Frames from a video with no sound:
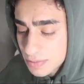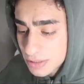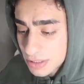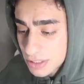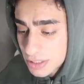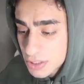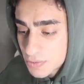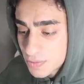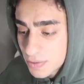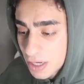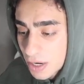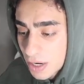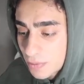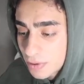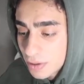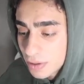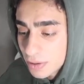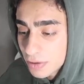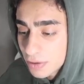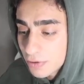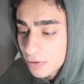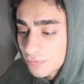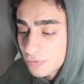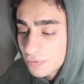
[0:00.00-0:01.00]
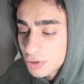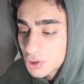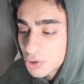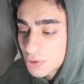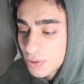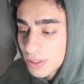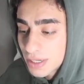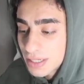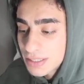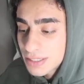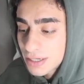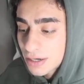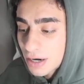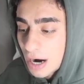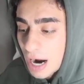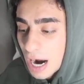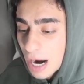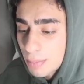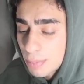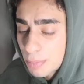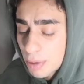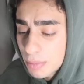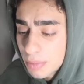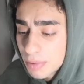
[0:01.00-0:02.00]
But this week, I want to look for trades at a high
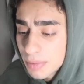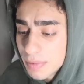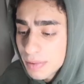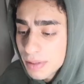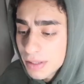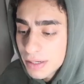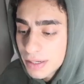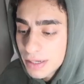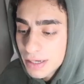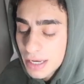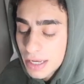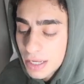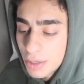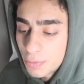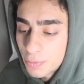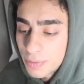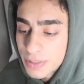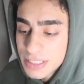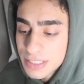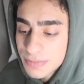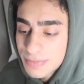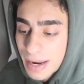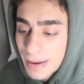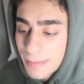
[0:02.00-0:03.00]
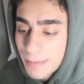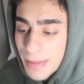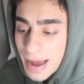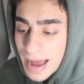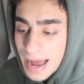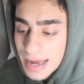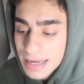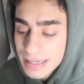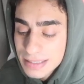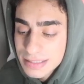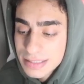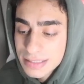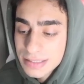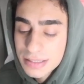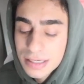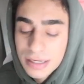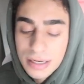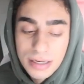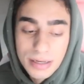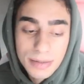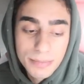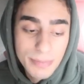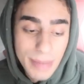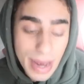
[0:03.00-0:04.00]
probability and risk my max
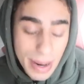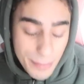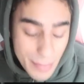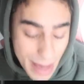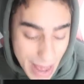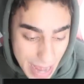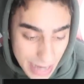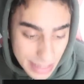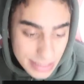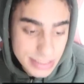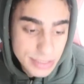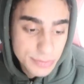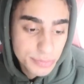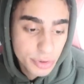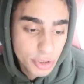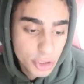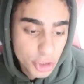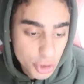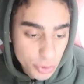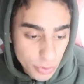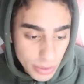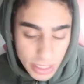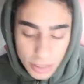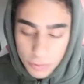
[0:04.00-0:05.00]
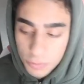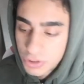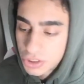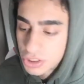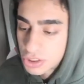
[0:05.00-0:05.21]
per trade, which is